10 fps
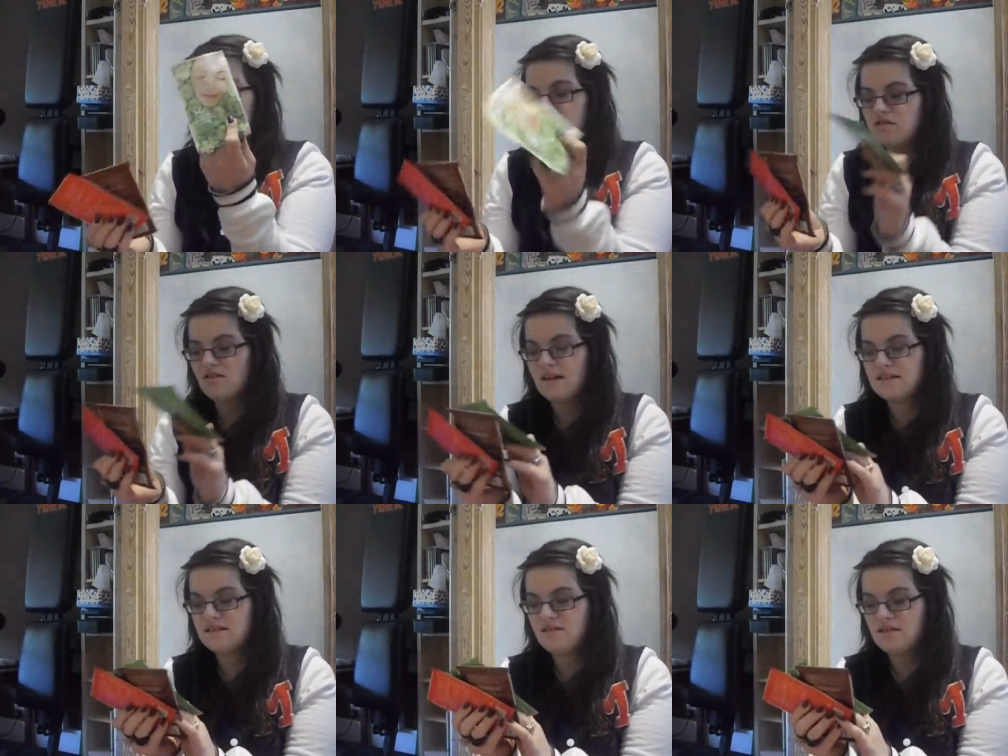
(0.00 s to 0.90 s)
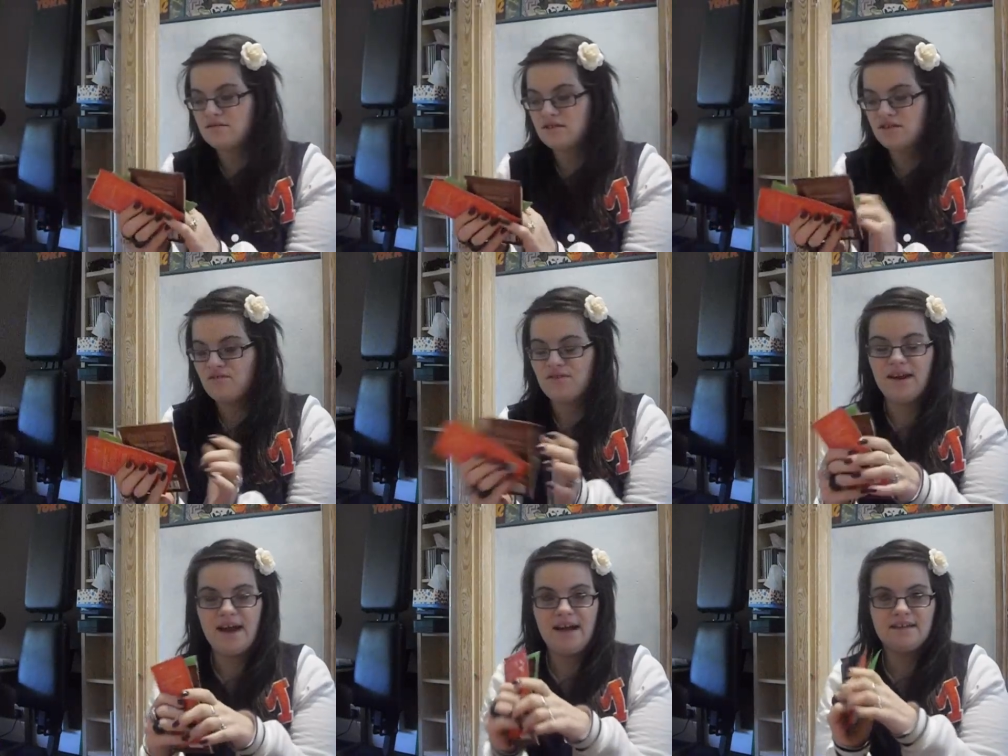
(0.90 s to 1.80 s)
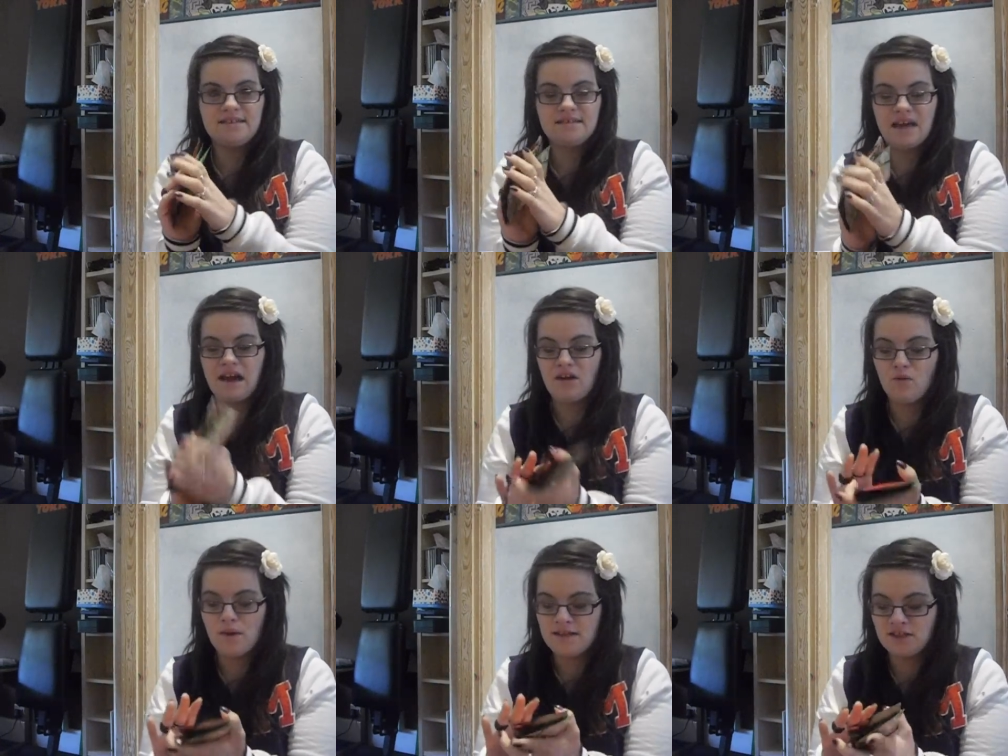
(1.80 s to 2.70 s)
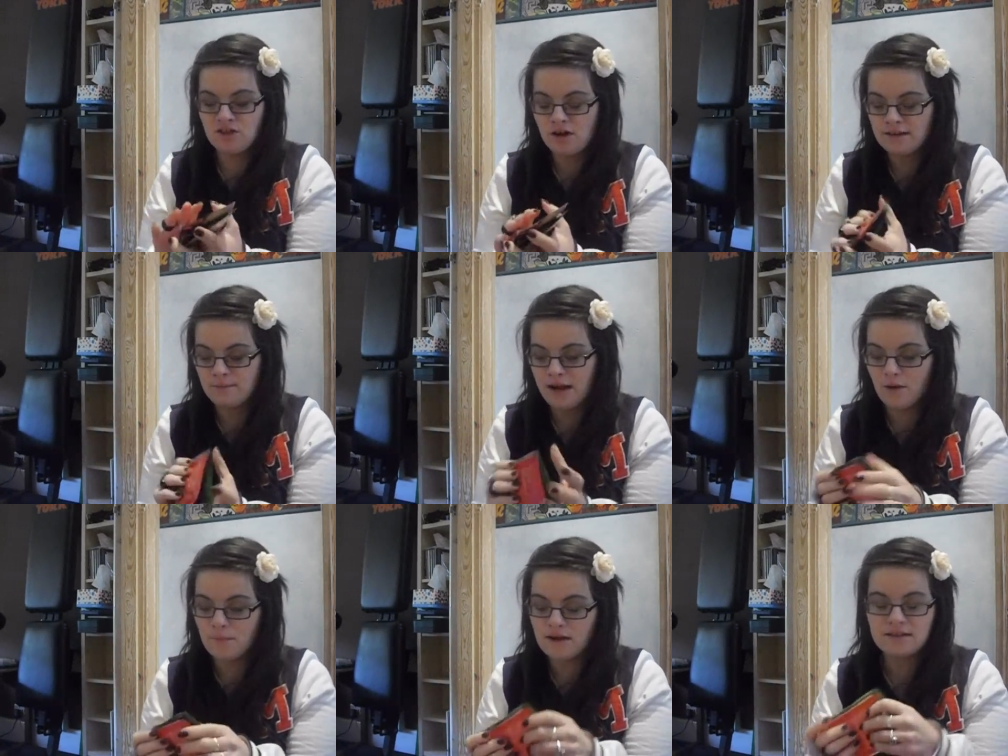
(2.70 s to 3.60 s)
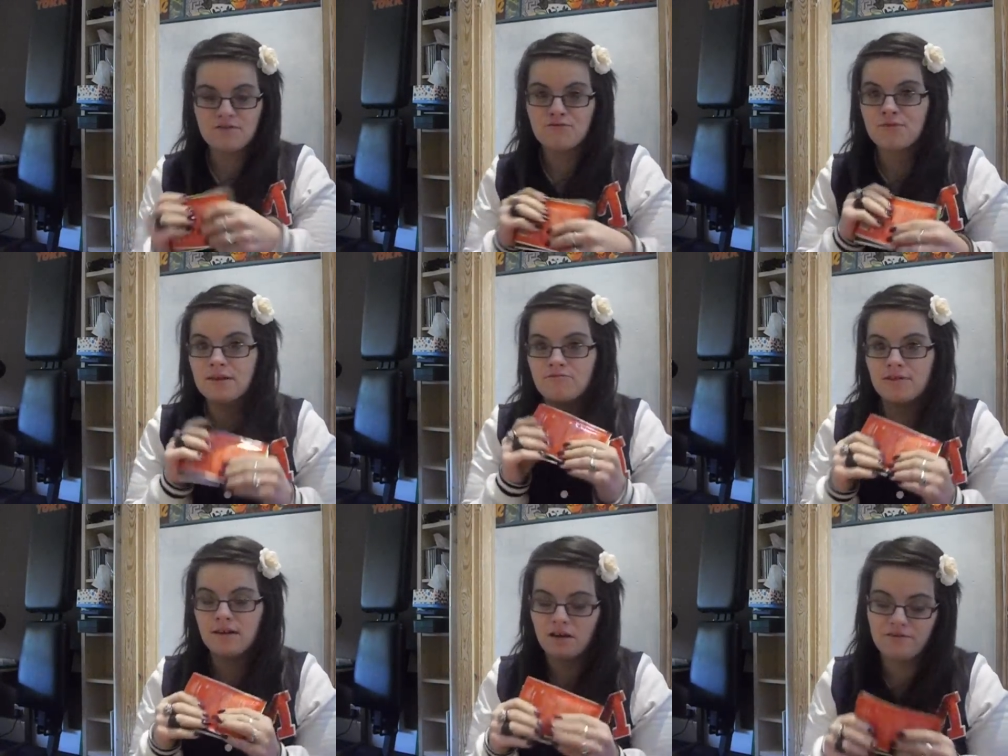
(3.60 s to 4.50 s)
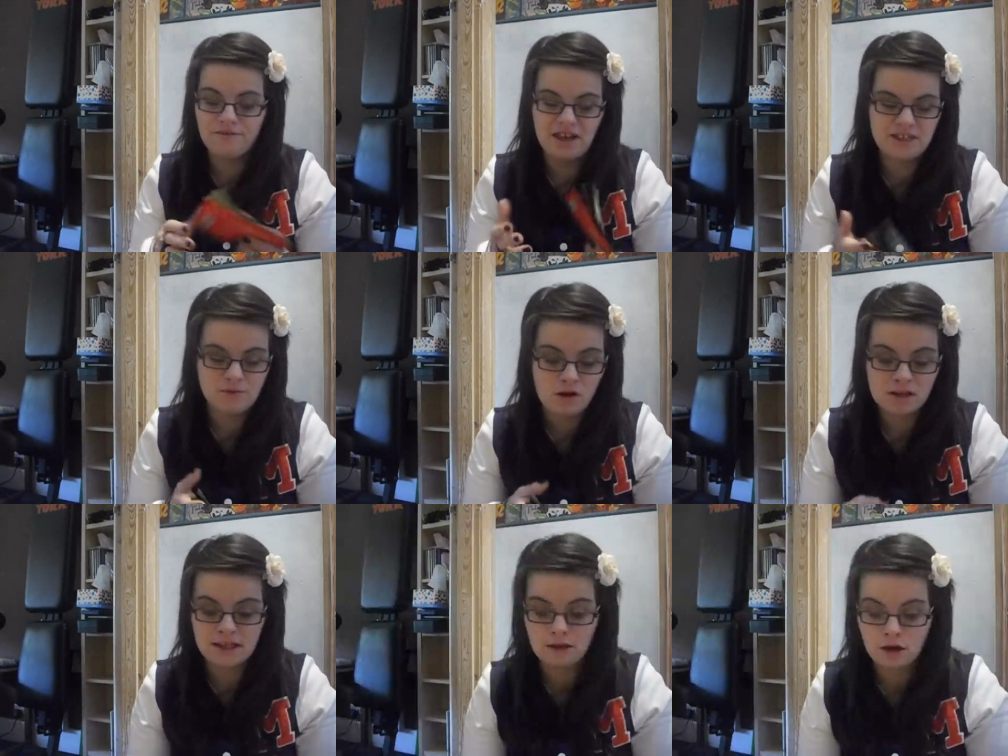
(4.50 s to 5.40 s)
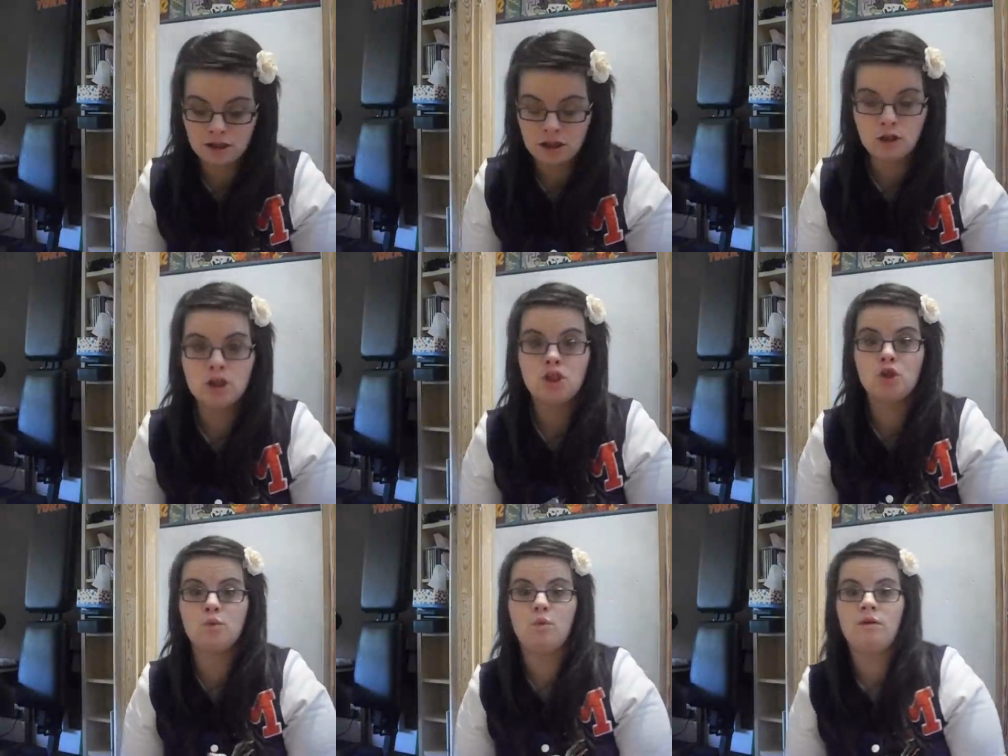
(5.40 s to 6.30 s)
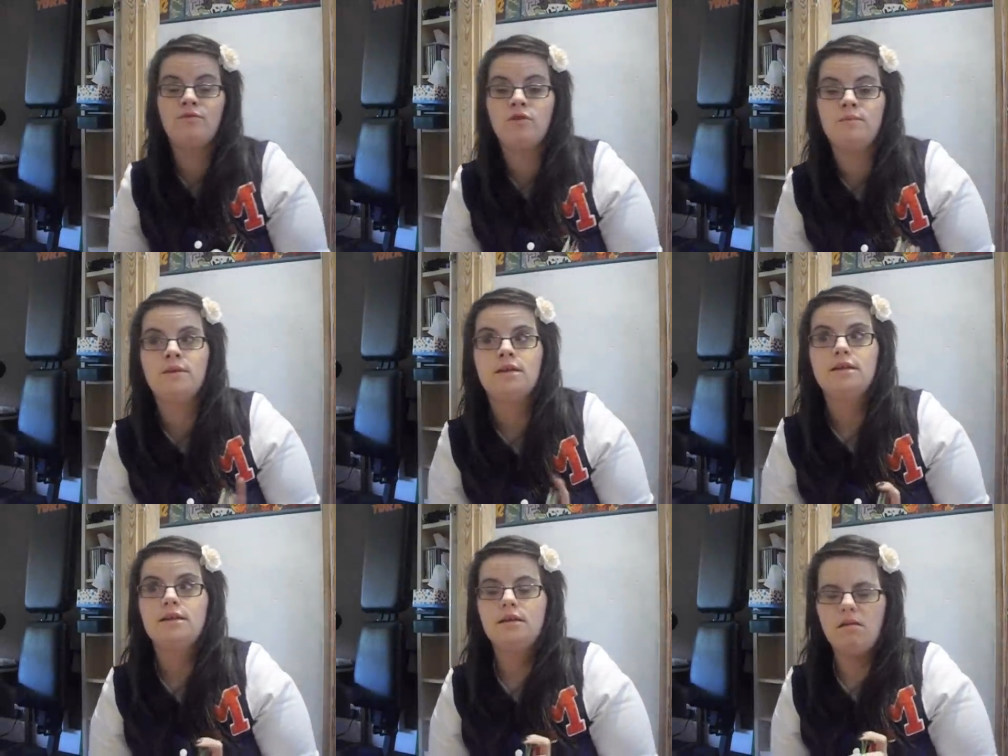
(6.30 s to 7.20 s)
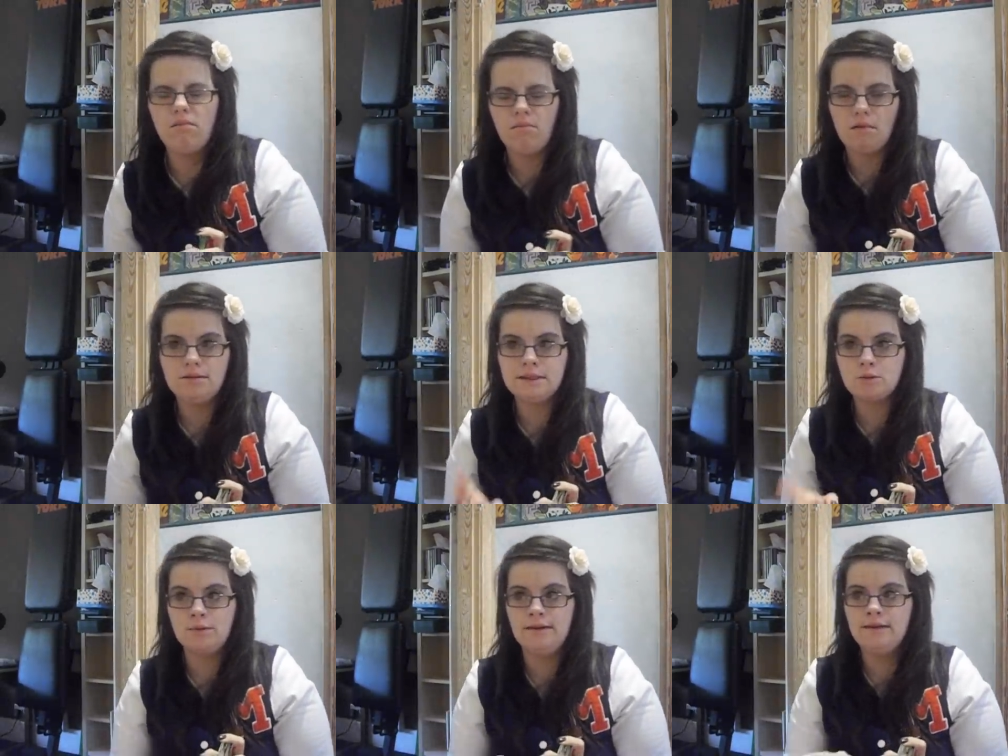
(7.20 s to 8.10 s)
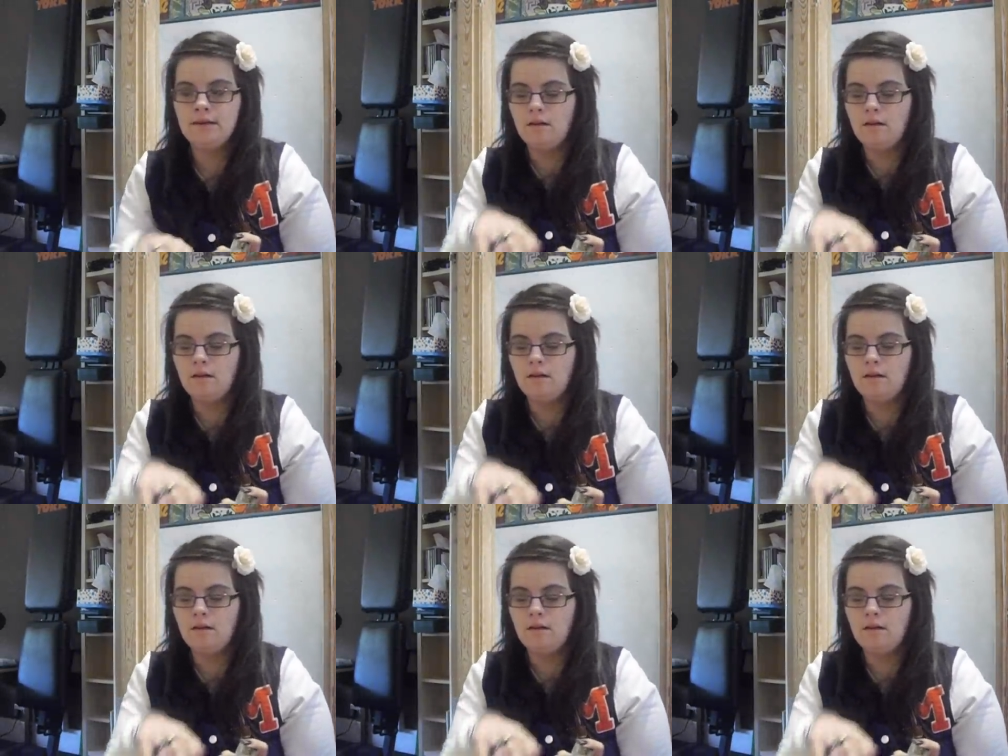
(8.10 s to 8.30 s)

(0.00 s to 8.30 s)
So that's those three and I cannot wait to try them out because I really really love face marks and I'm actually going to do one of them this week.